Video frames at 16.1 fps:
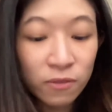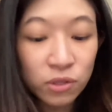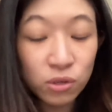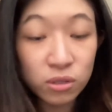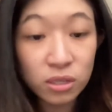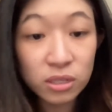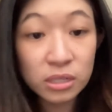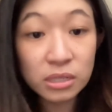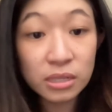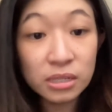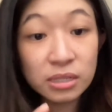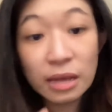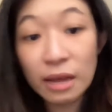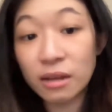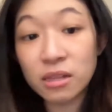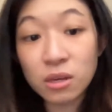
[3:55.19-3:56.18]
So this is
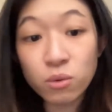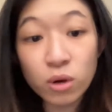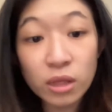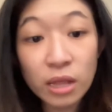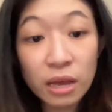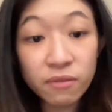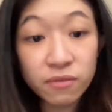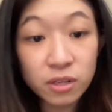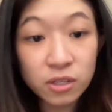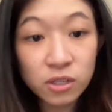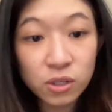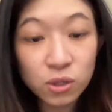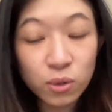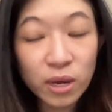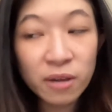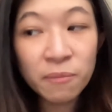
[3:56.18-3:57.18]
exactly what LiveFeed
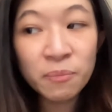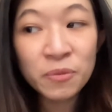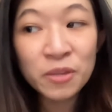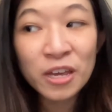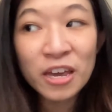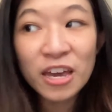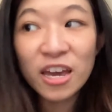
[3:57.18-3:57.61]
is doing.